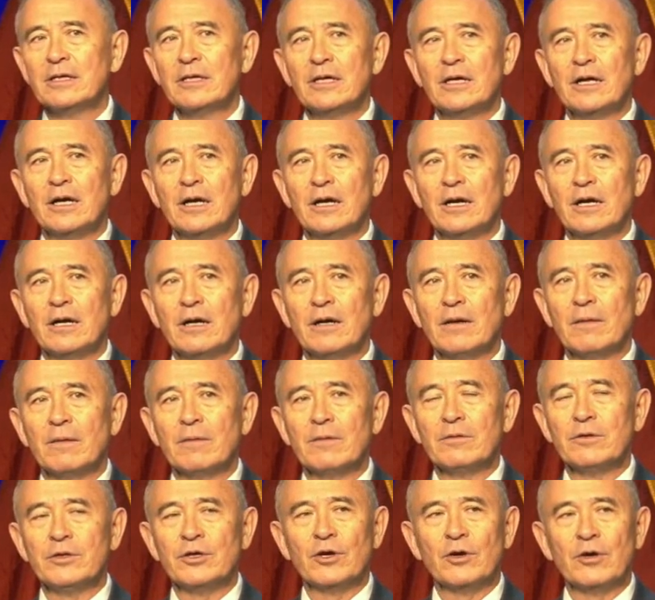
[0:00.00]
Uh,
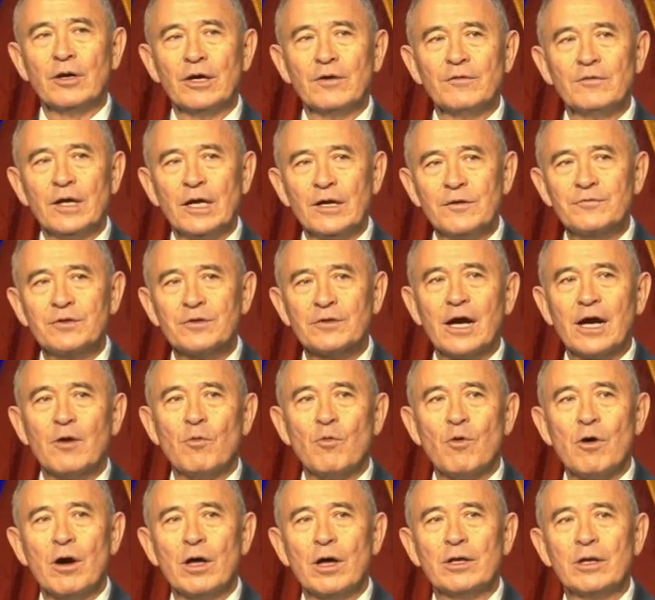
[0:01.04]
you know, if, if,
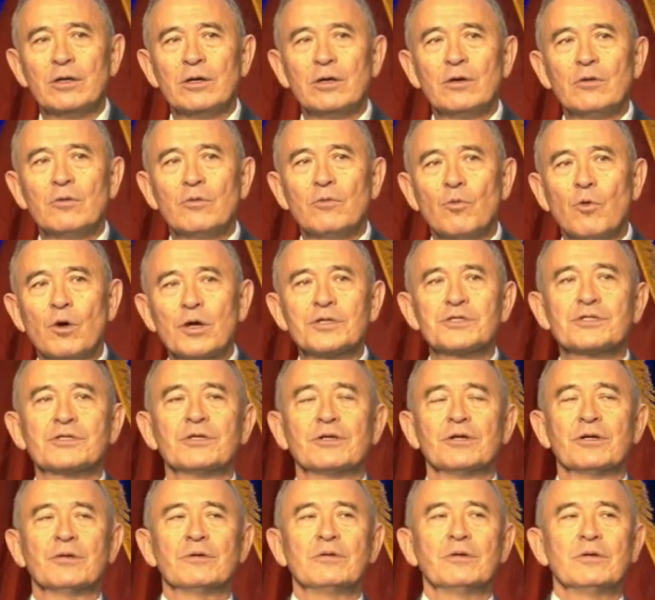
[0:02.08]
Taiwan wants
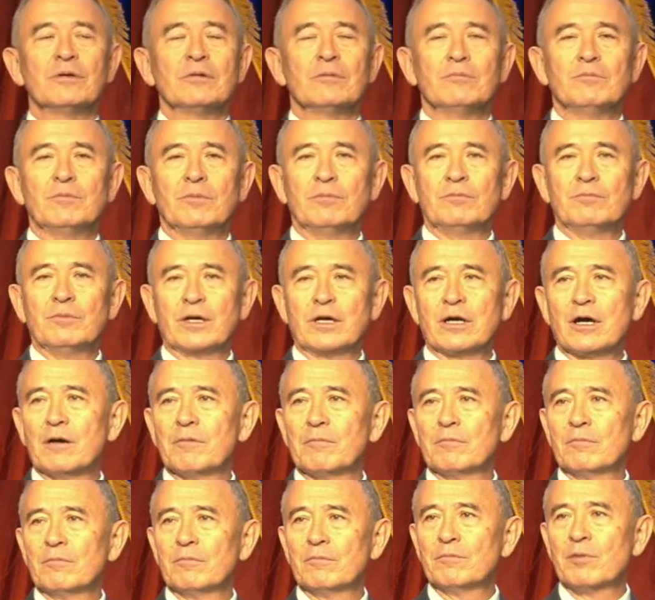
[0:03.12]
to become
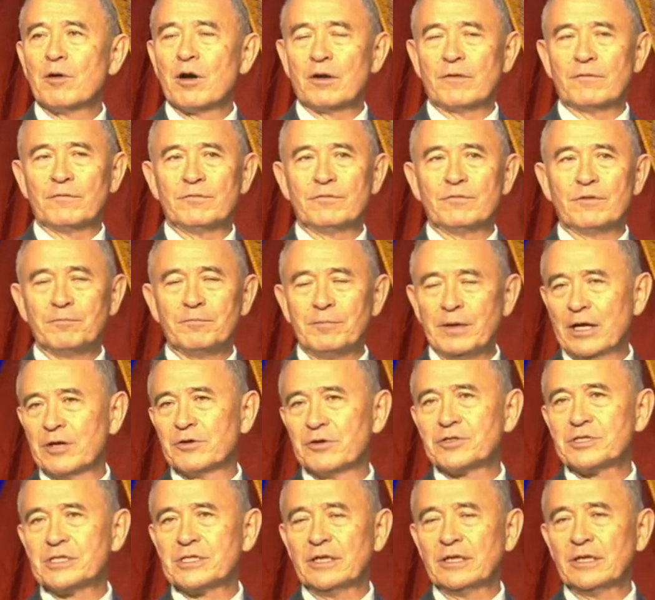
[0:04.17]
part of the
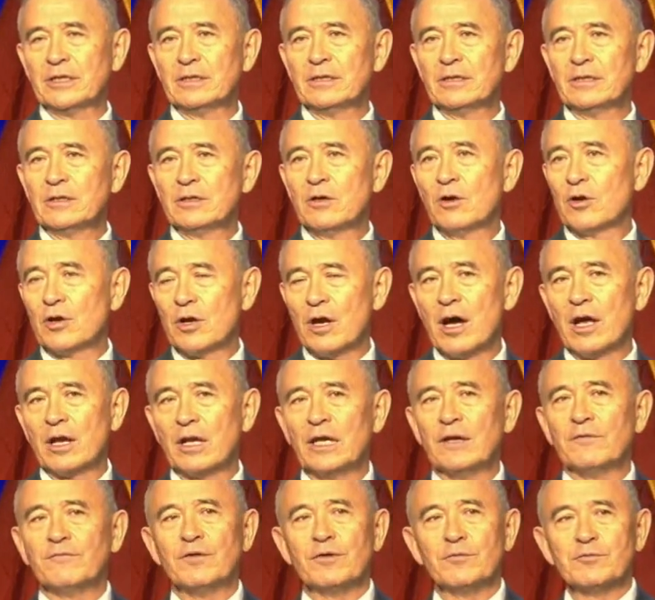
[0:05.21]
PRC or not.
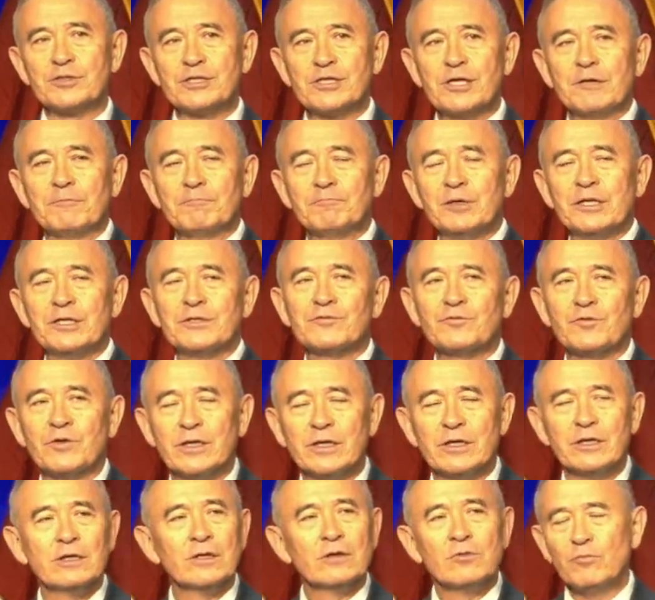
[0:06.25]
If it was done peacefully,
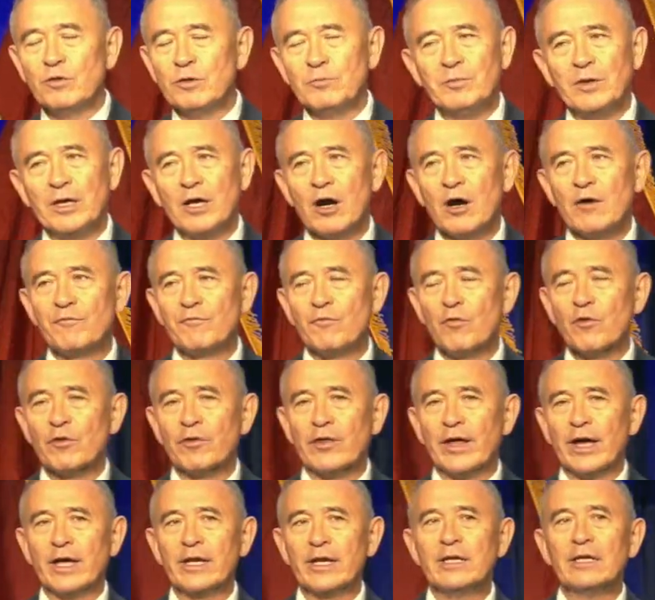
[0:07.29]
we'd be all for
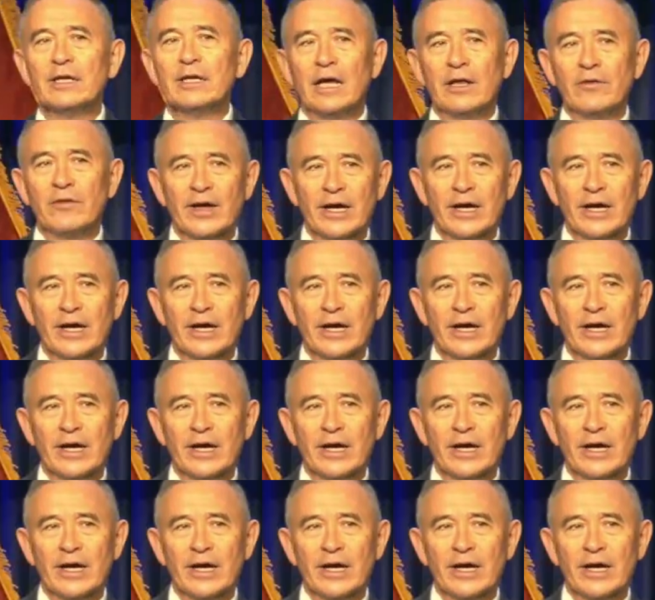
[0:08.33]
that, and that's